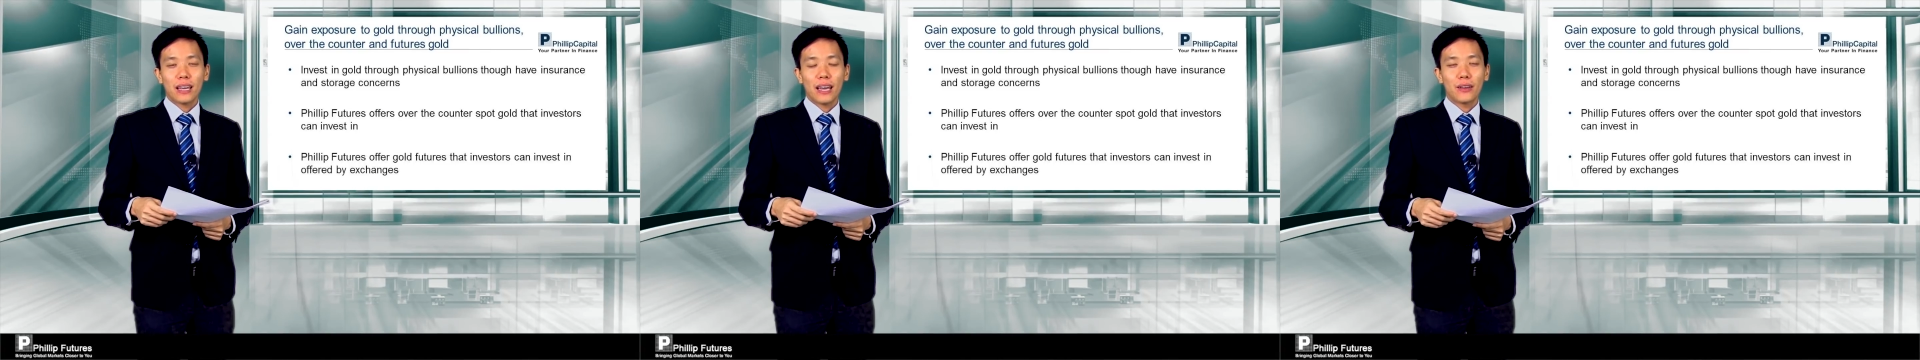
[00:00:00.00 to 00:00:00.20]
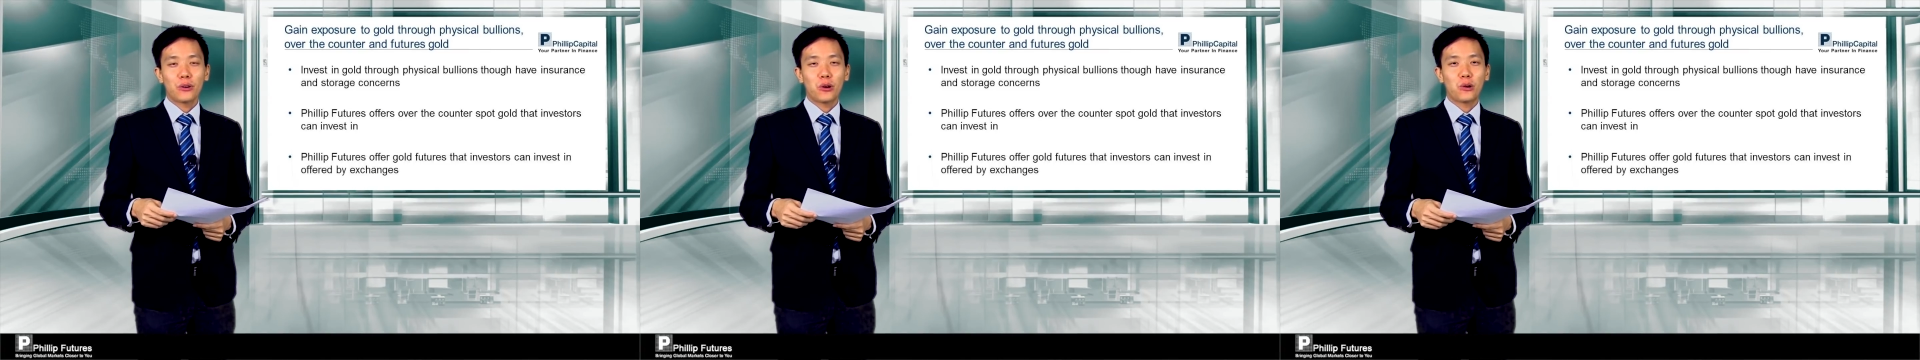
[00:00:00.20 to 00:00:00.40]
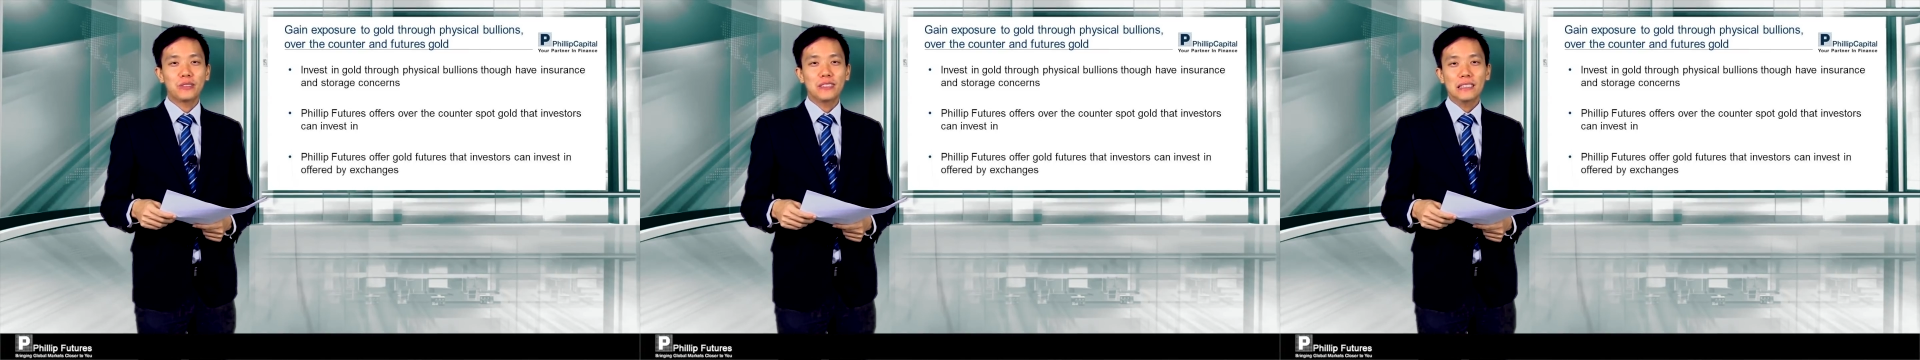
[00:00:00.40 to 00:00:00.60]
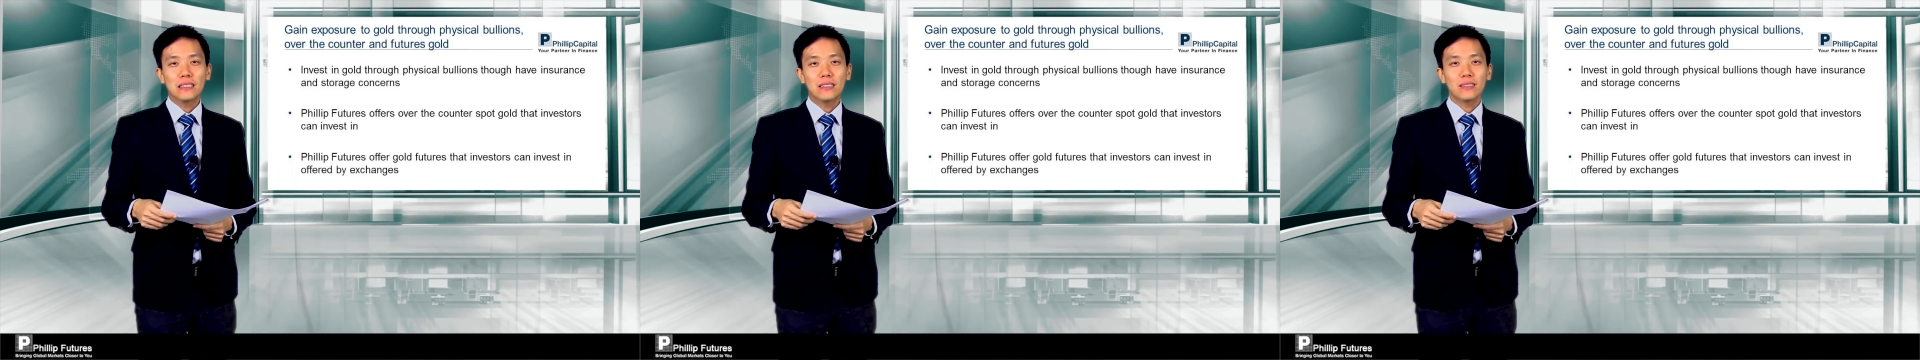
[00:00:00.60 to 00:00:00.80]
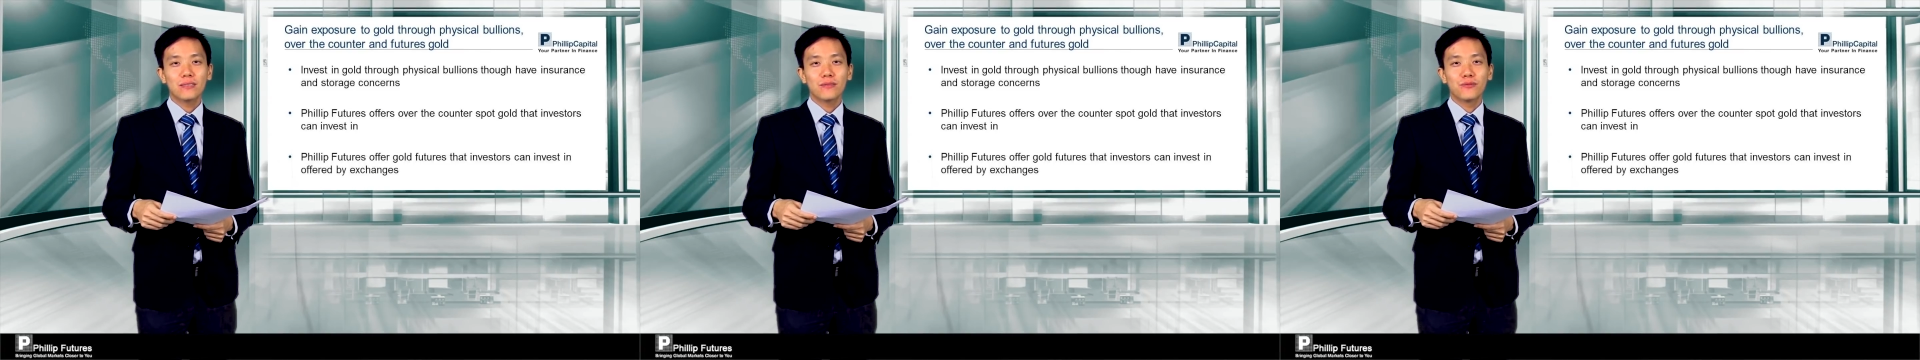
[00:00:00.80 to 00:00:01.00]
can
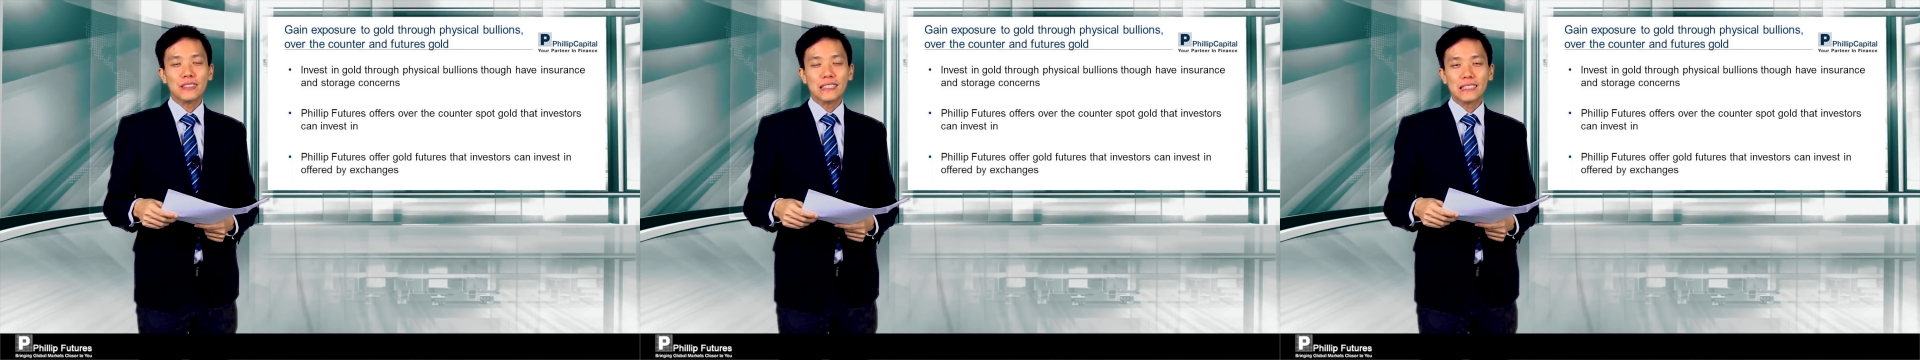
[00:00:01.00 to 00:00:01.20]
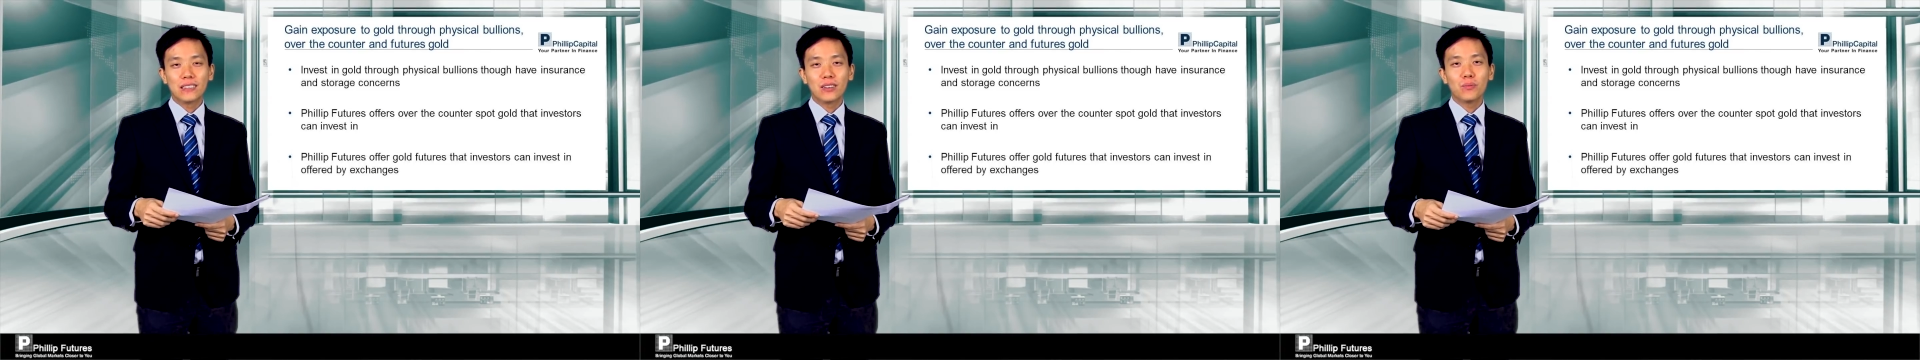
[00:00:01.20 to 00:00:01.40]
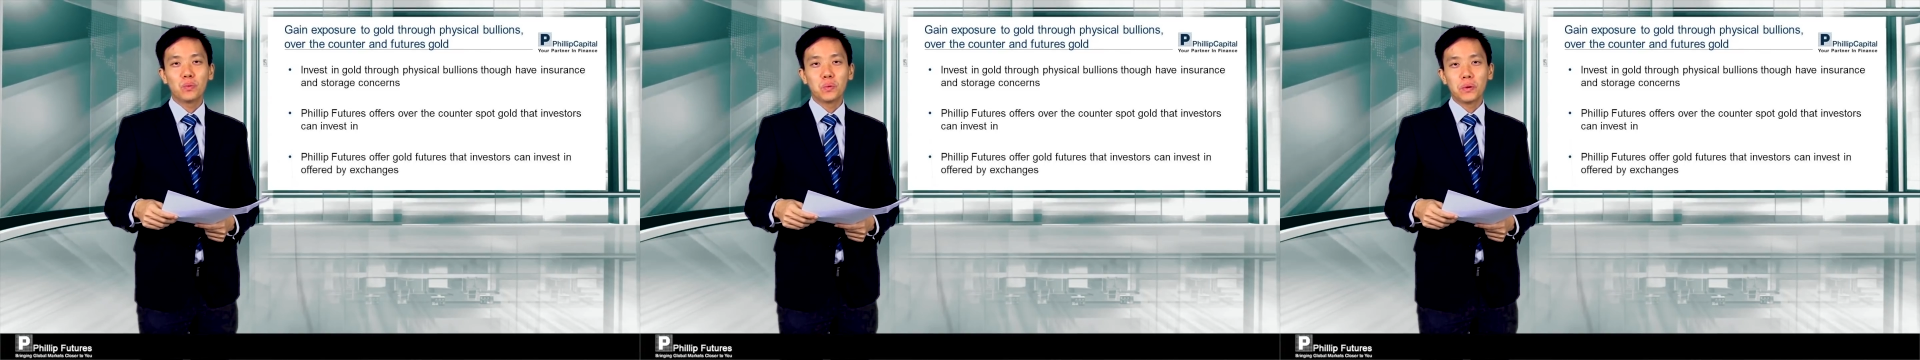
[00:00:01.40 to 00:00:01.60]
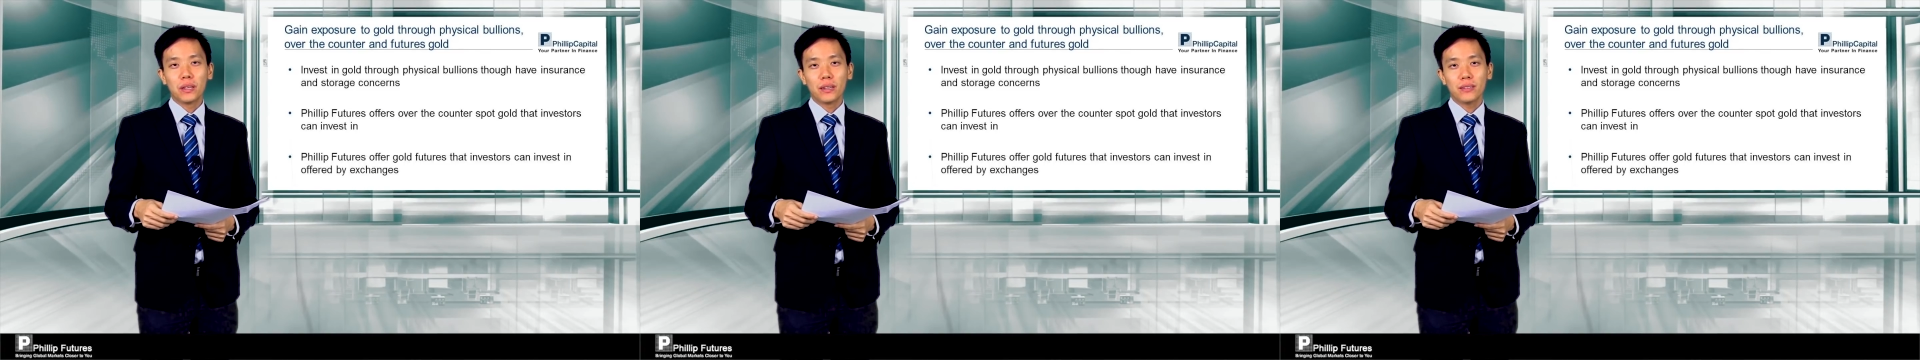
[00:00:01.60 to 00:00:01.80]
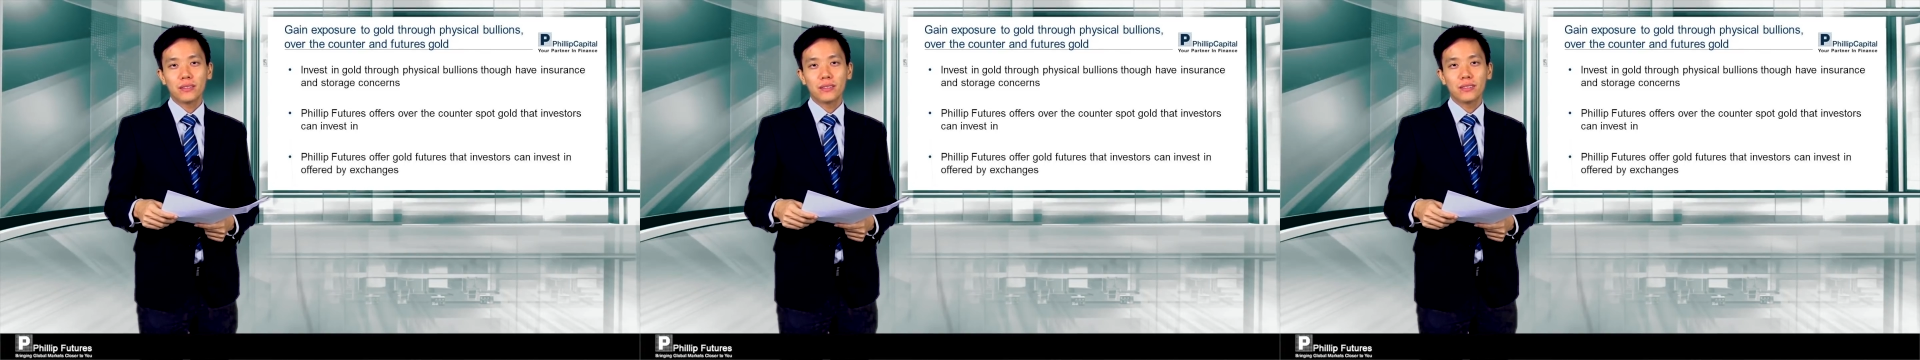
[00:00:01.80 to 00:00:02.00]
consider physical
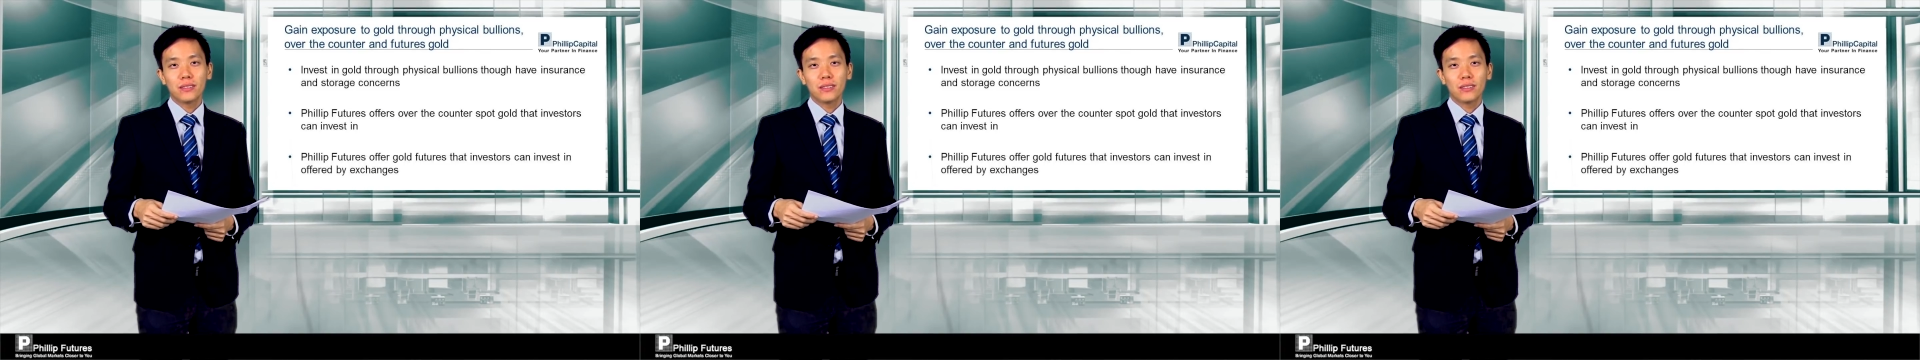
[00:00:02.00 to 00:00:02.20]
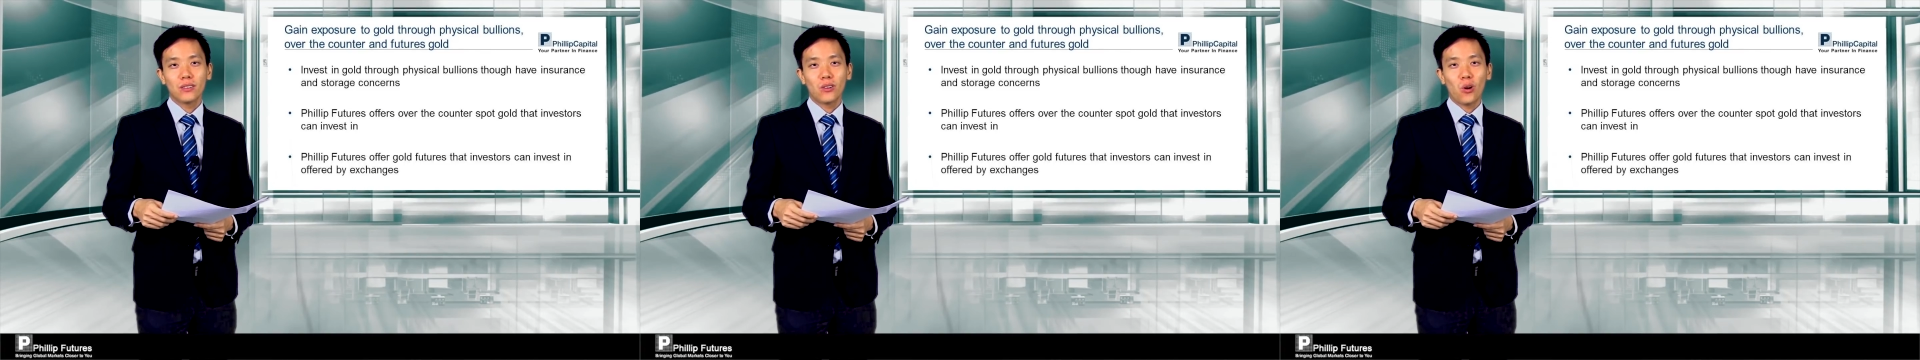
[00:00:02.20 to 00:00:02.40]
bullions,